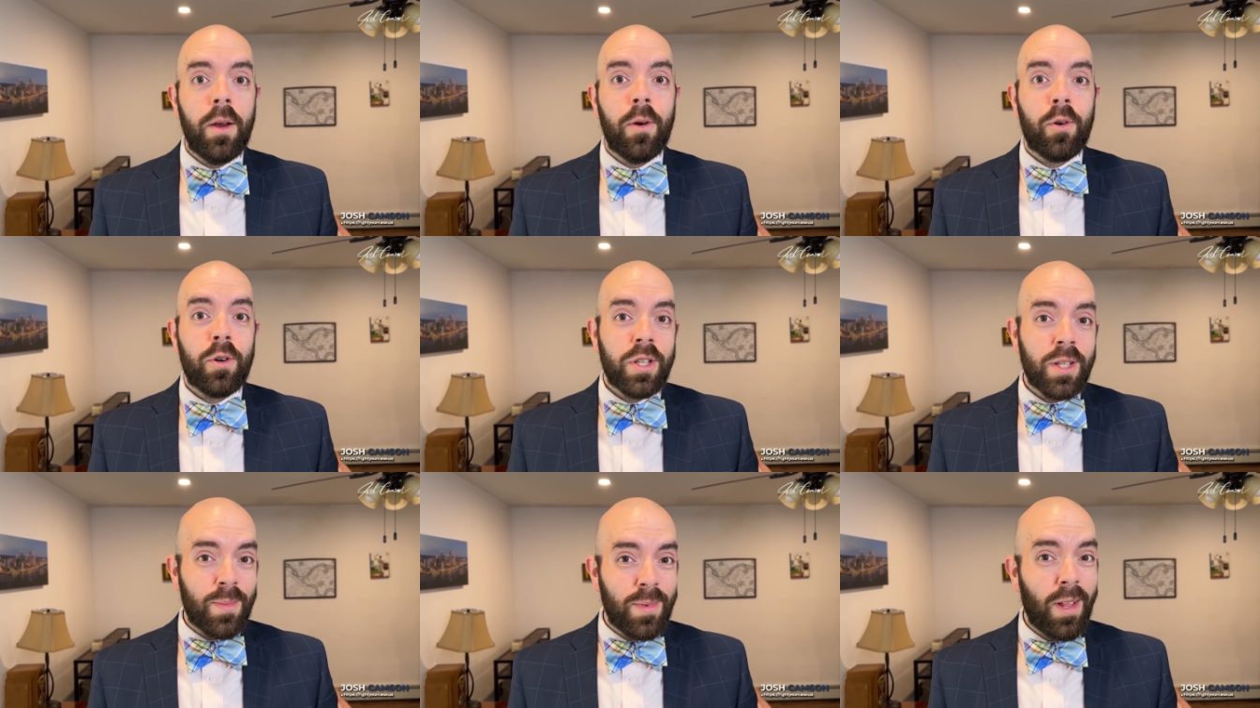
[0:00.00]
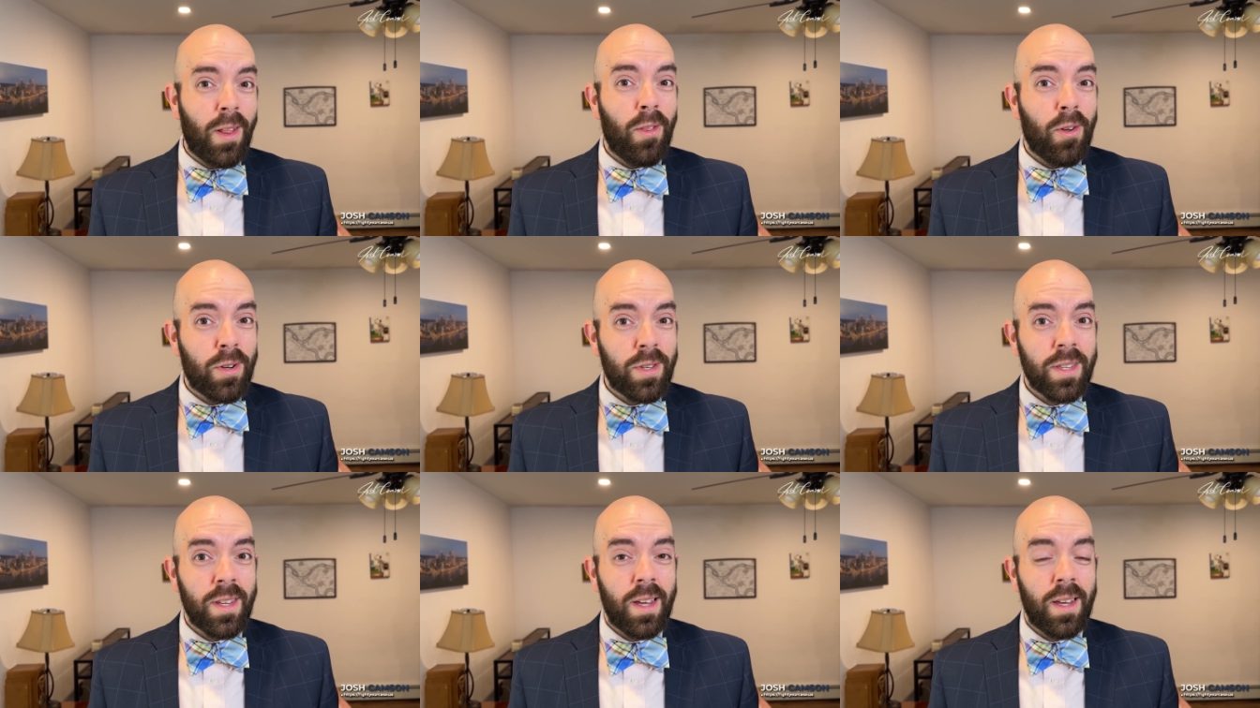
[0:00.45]
or someone that
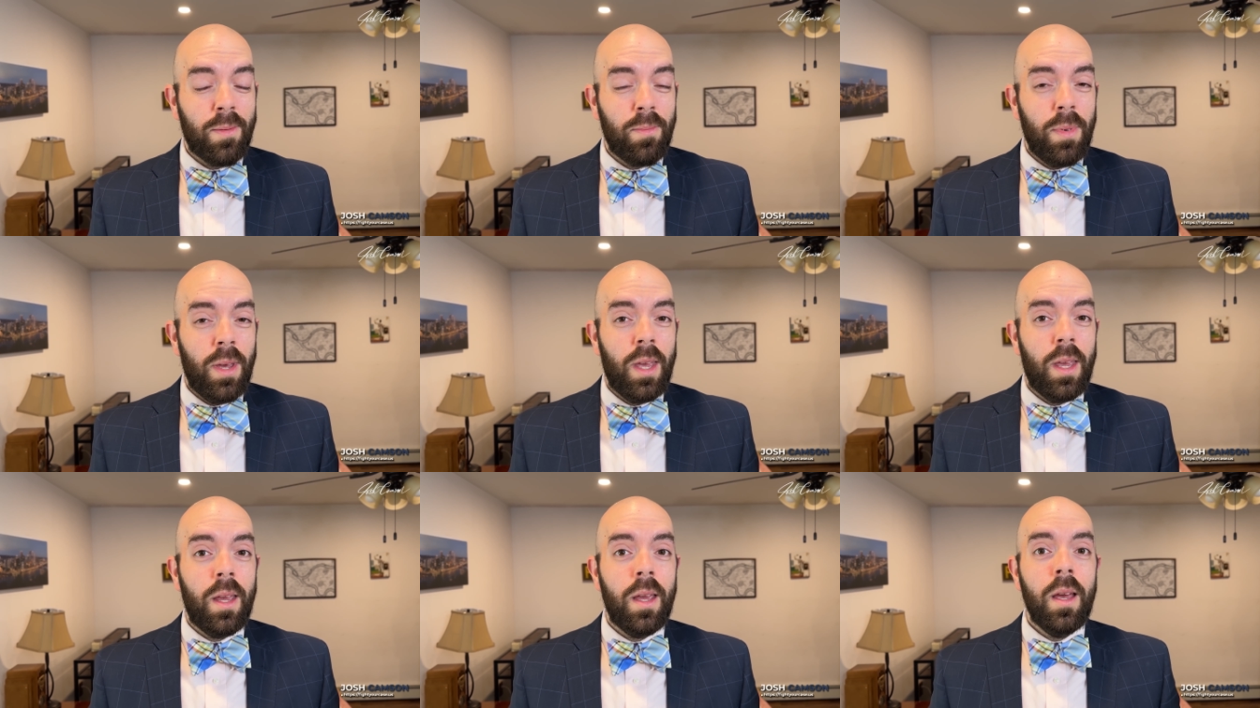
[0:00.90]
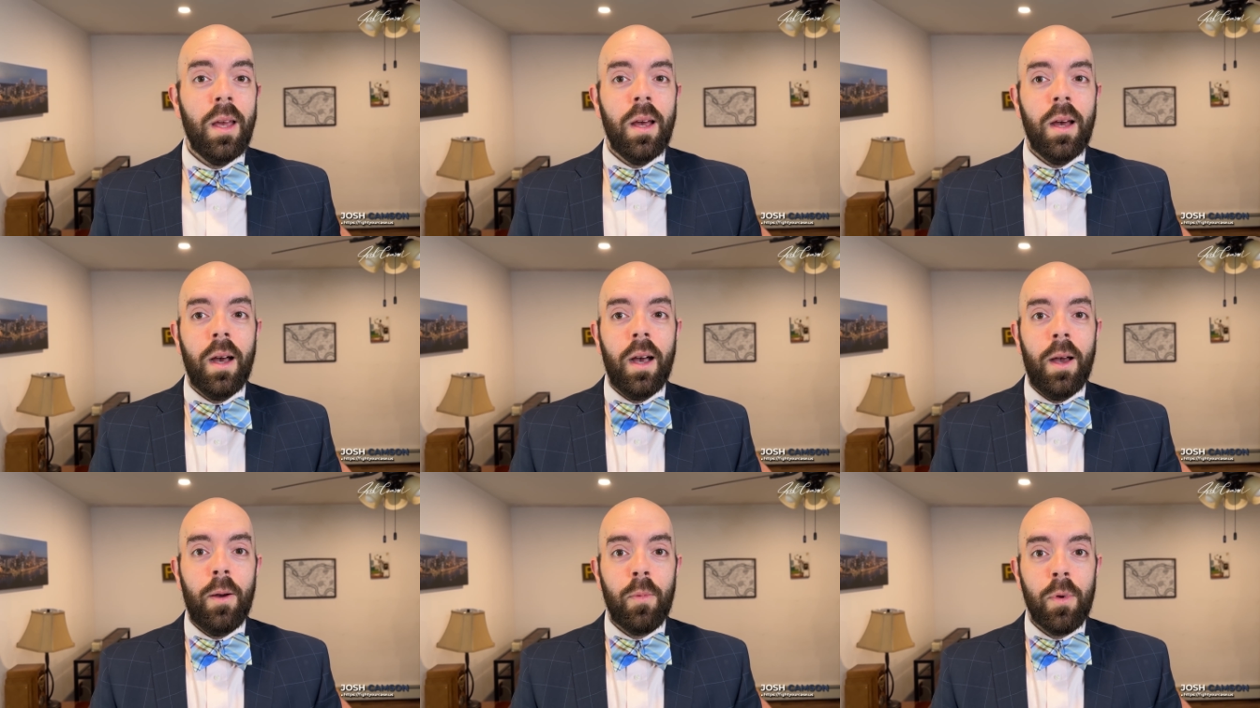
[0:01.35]
looks like me,
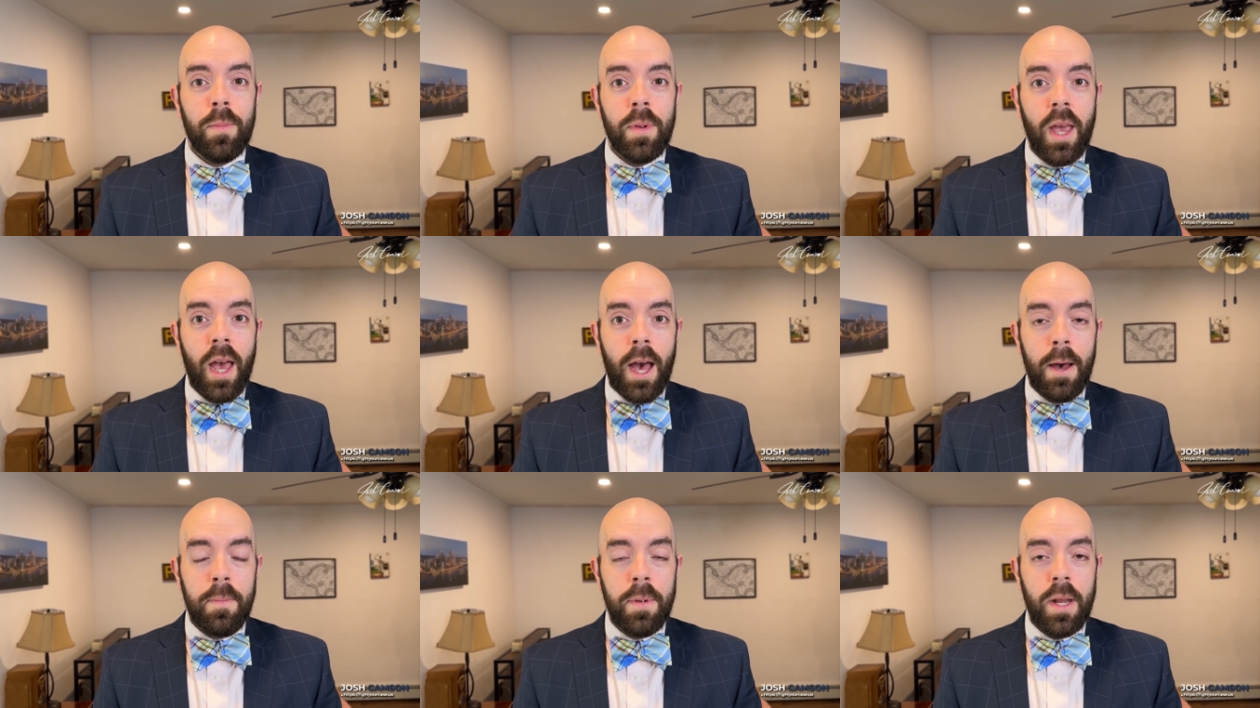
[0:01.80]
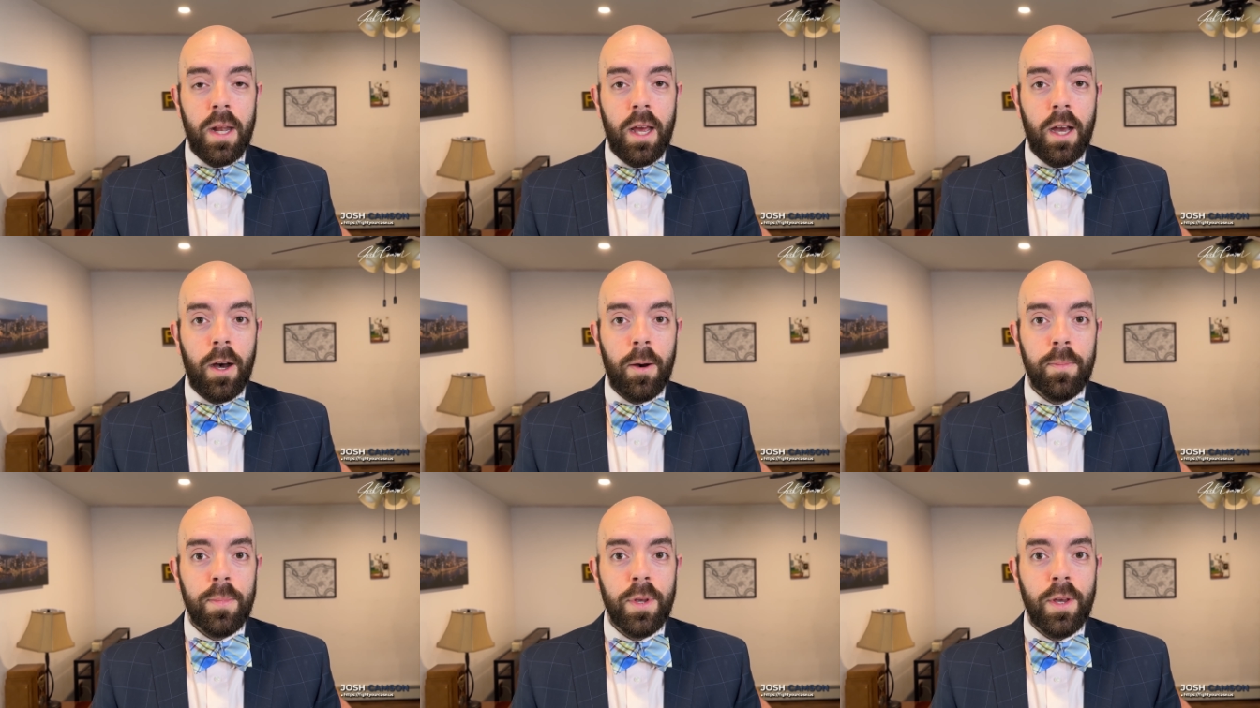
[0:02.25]
and we'd be happy to
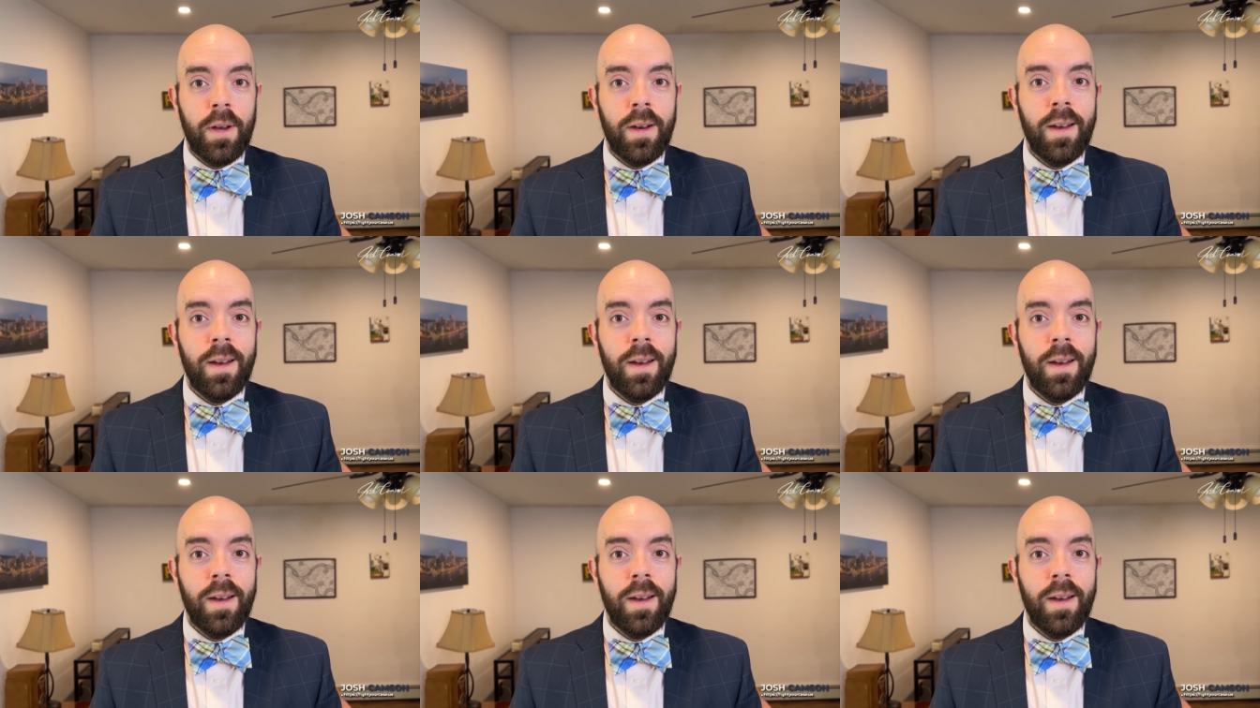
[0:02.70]
help you.